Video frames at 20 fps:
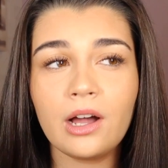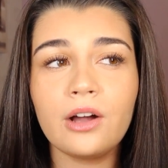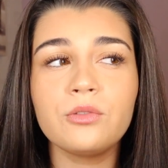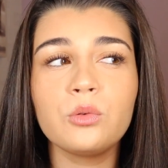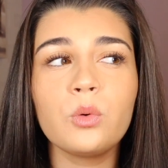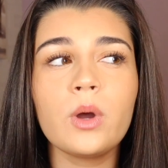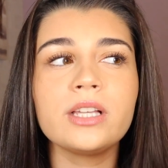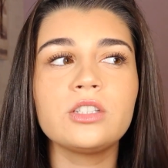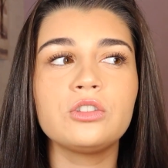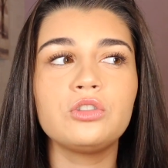
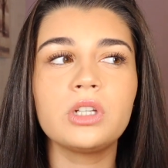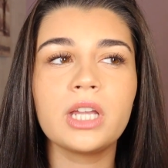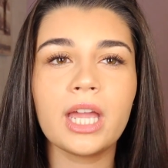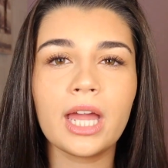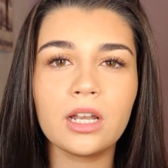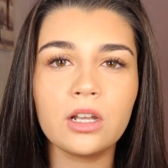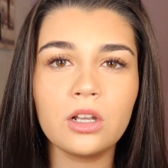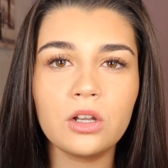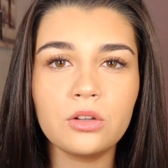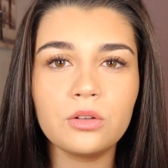Otherwise, you
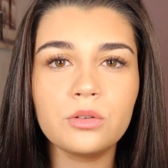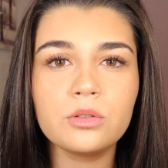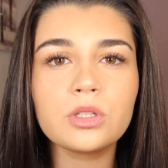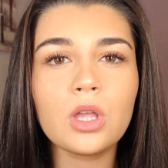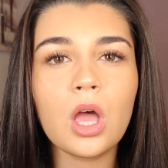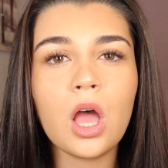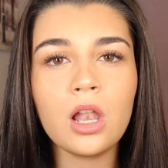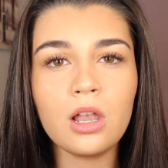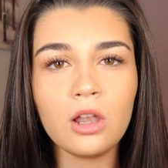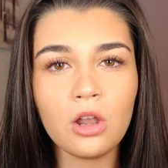can lose
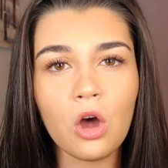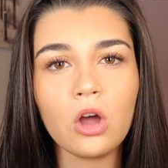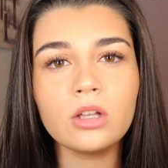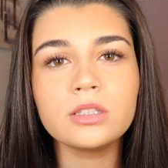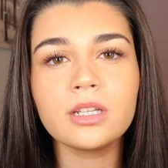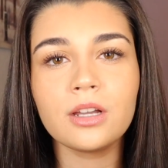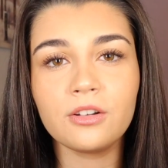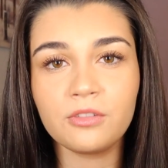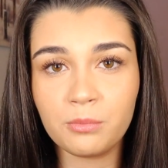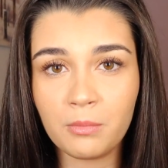a lot
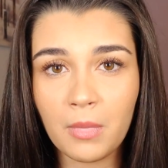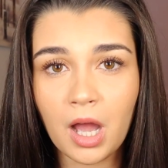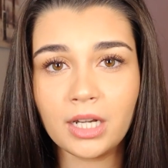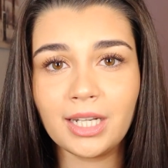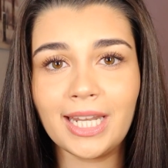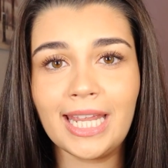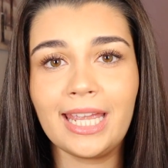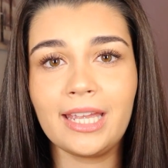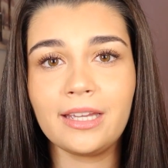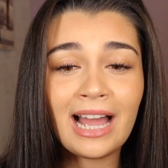of
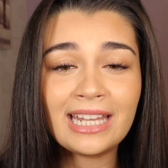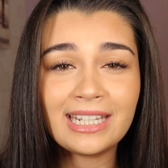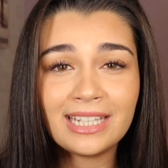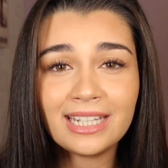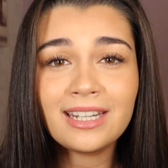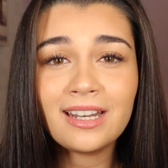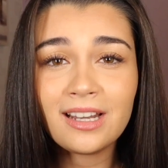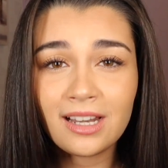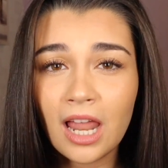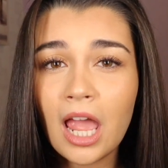money. I
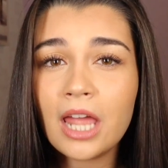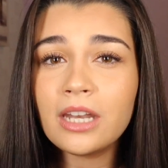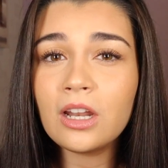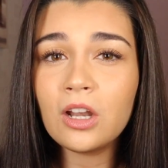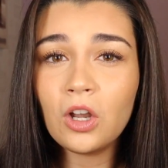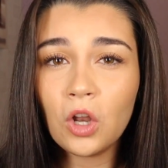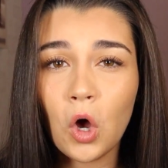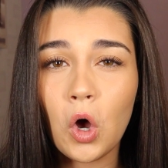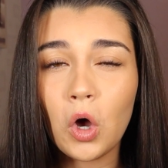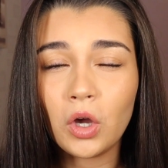didn't learn a
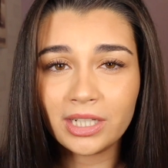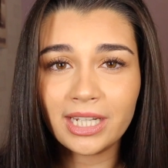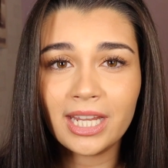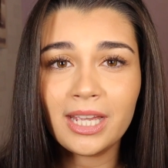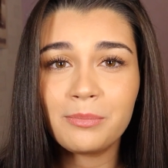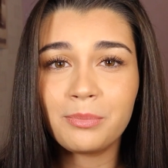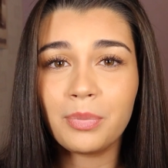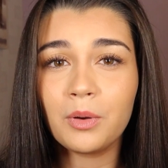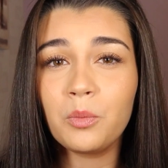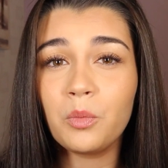lot on
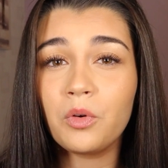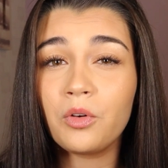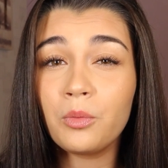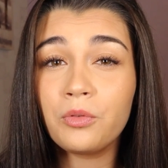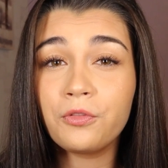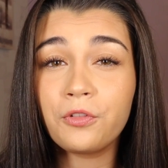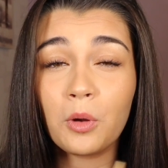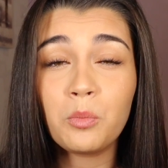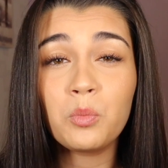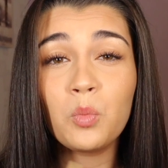it, but
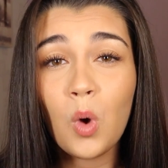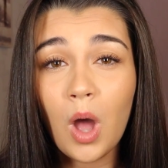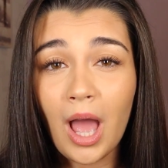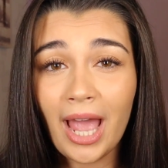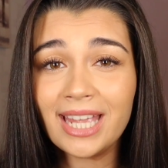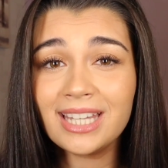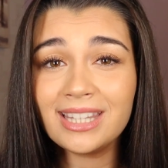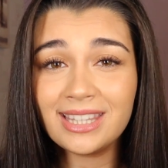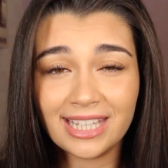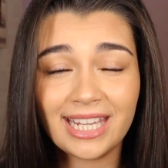from what
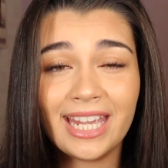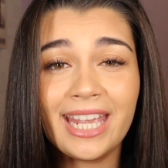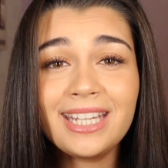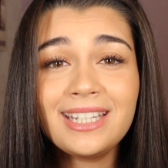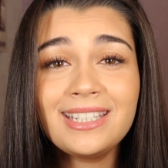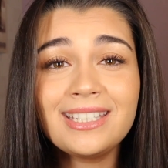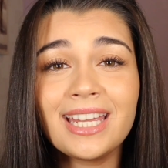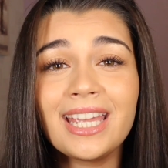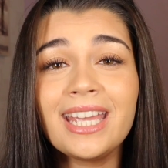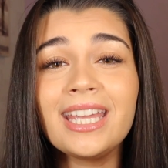I
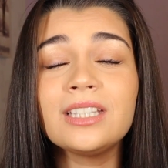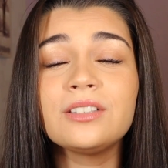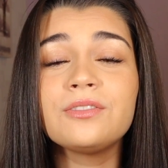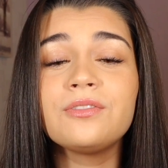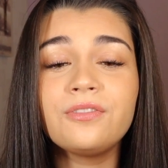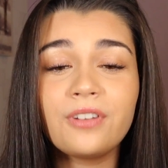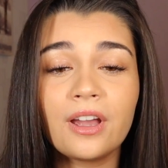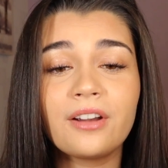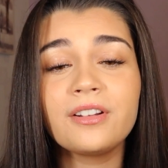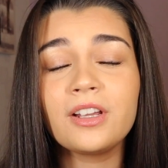did, it is
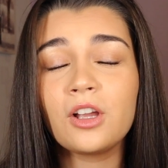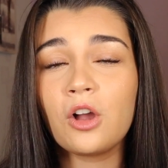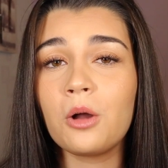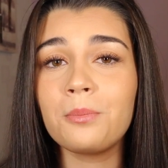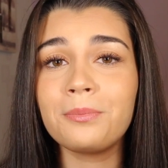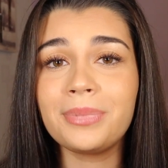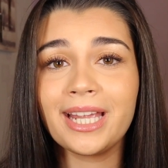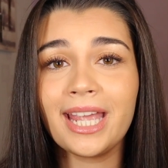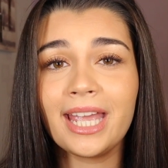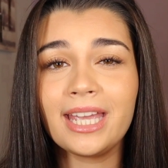very
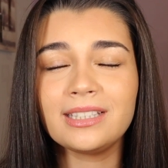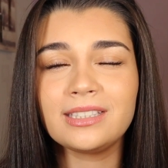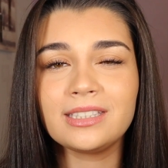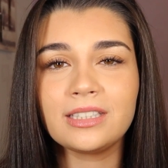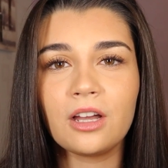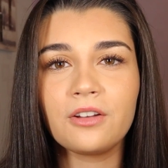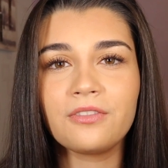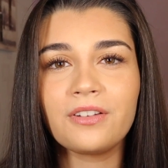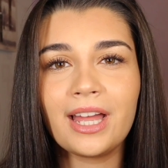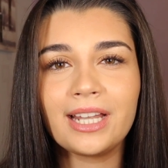complicated
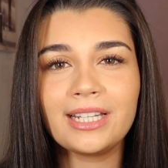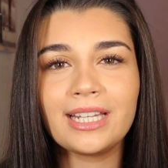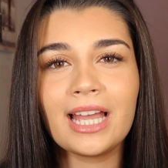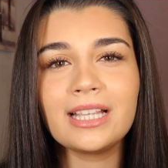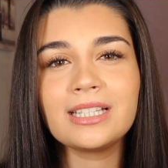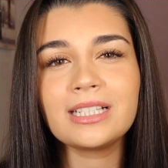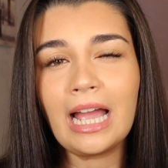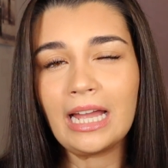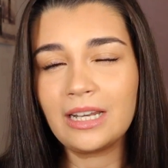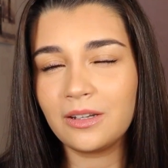stuff, and
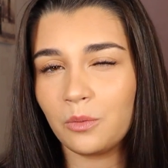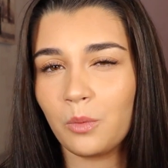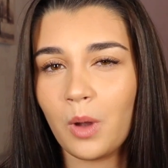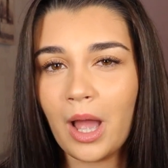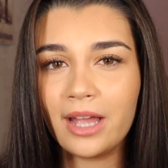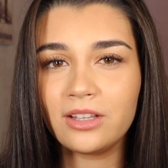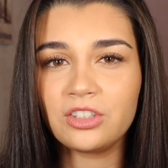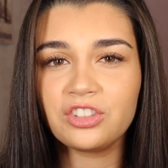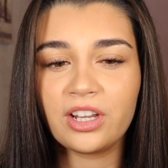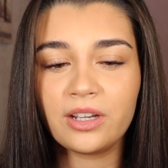that's kind of
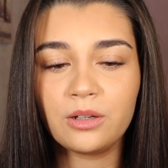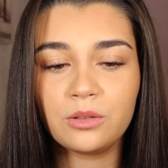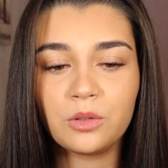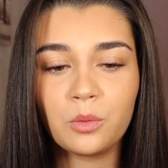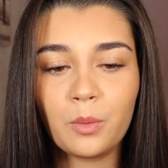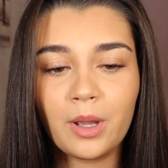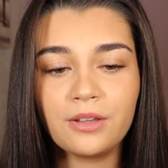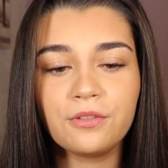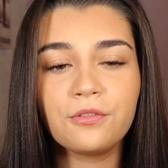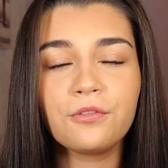why I trailed
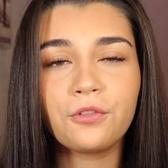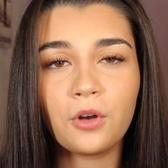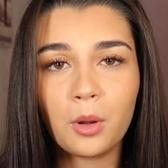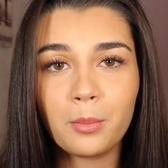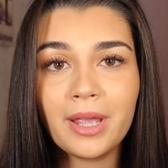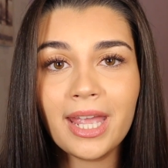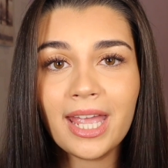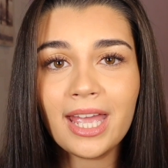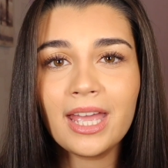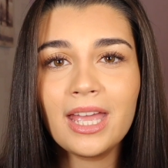away from
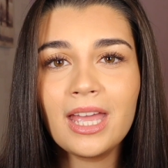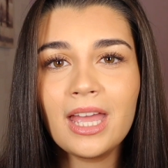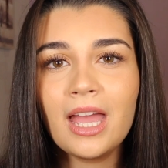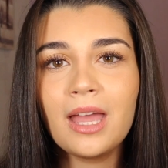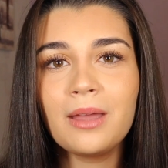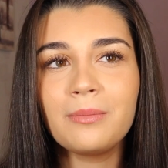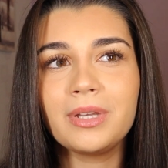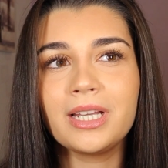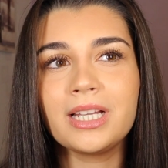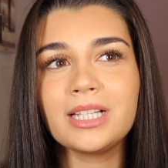it,
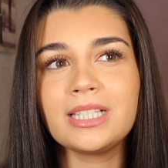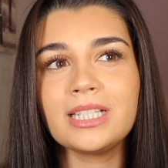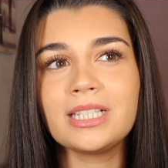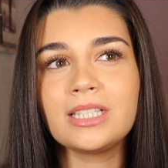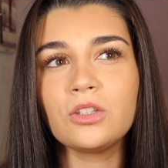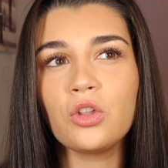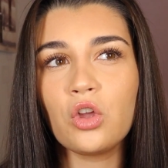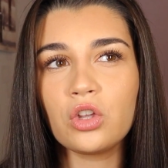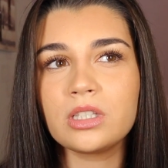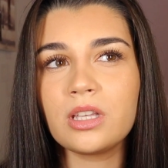because it's
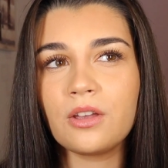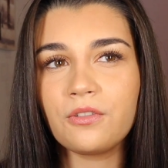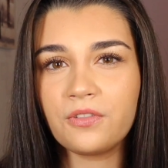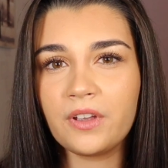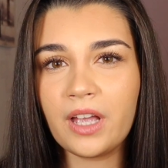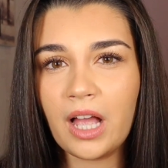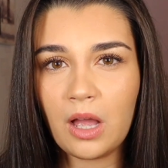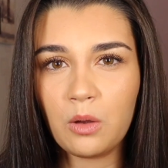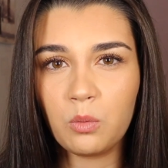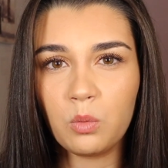not
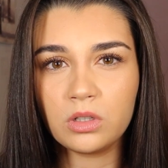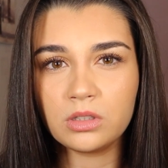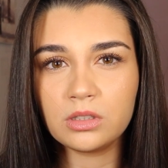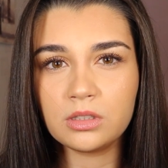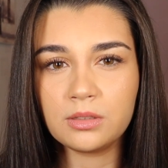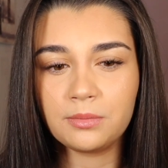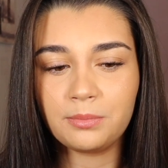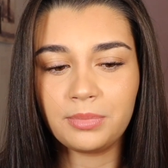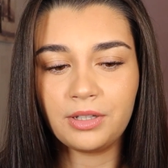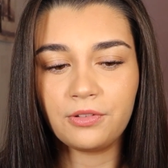something I want
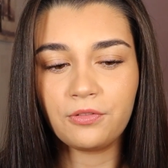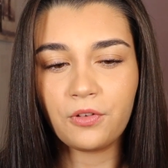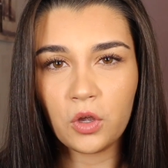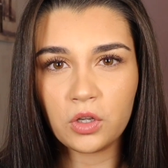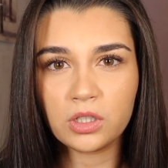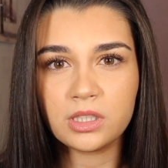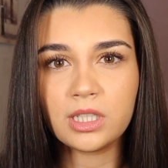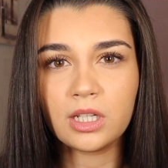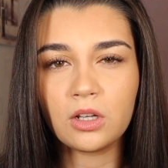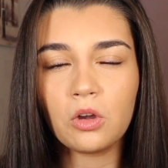to be
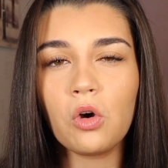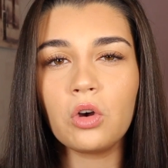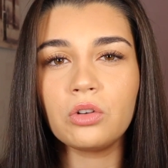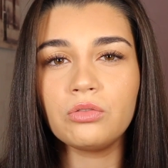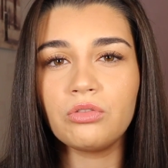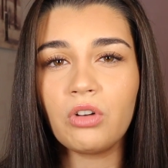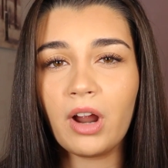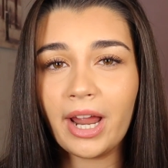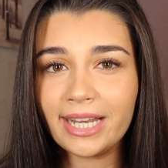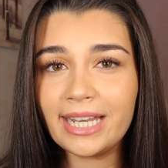focusing
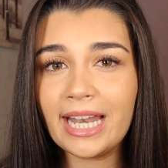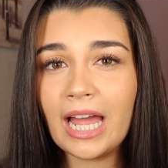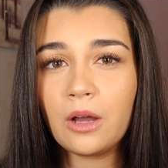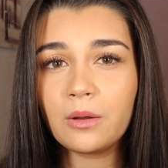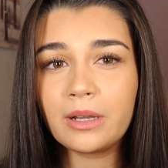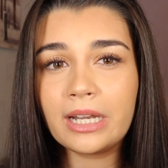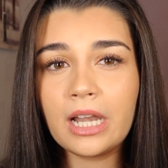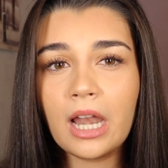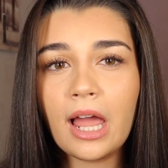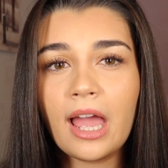on right now
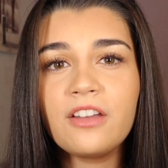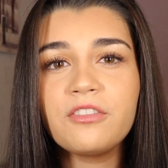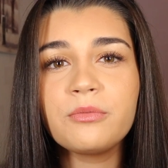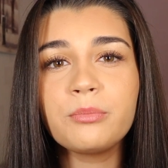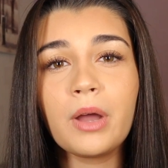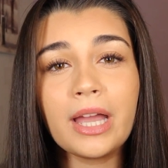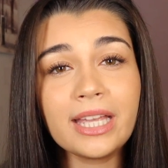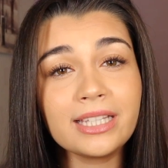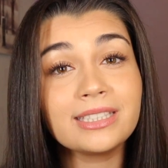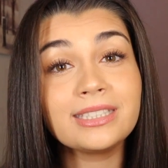in life,
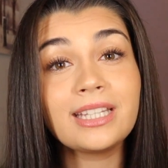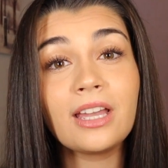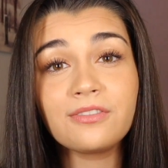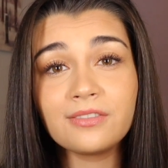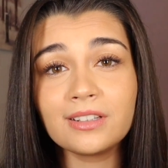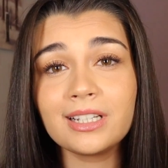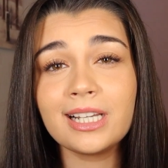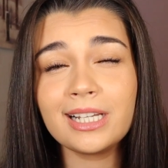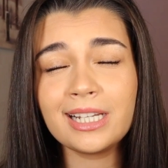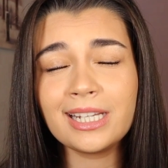but it's
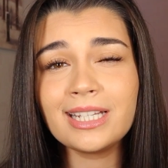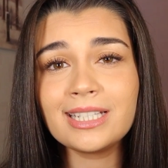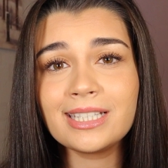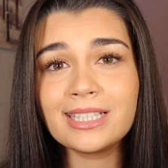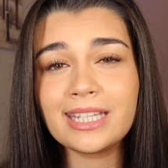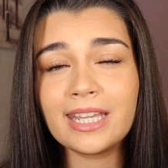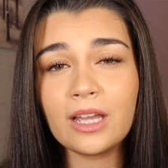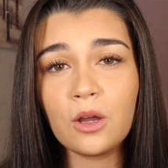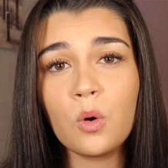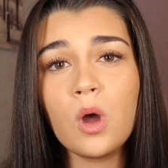definitely a
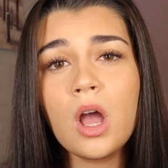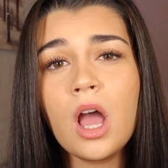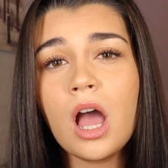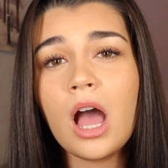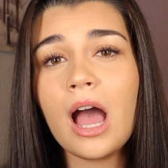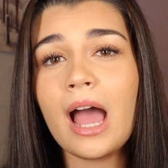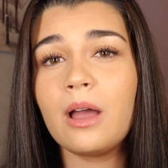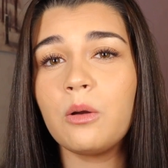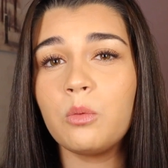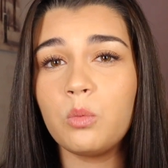skill
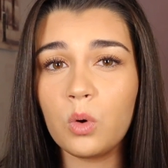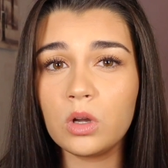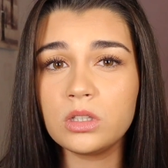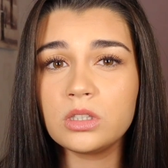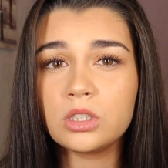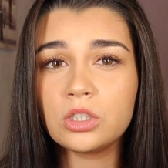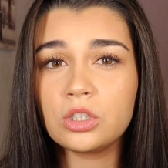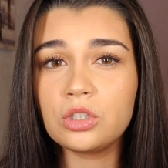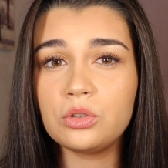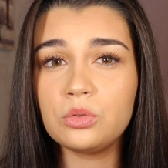I
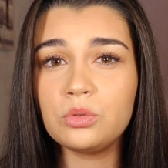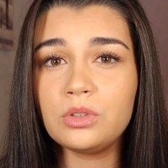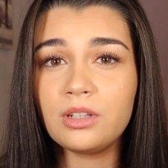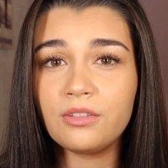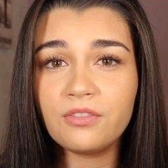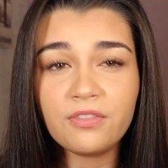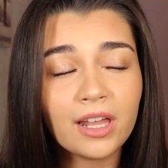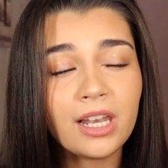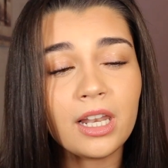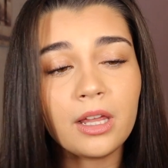want to
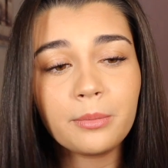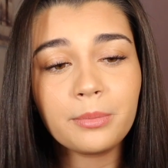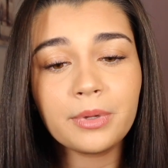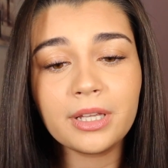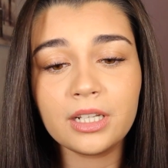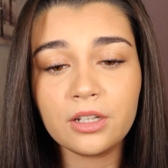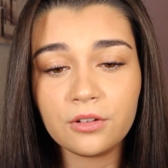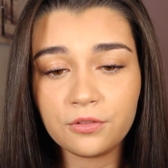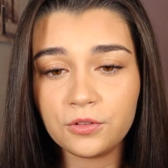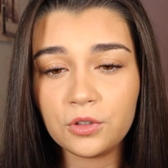develop
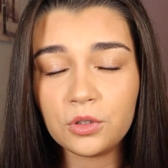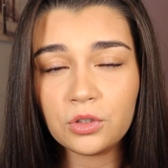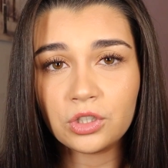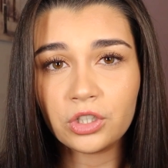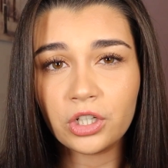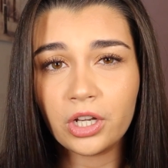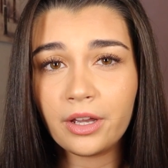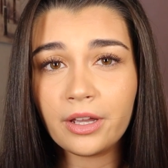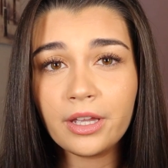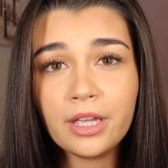in the
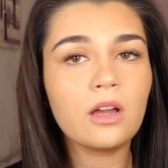future.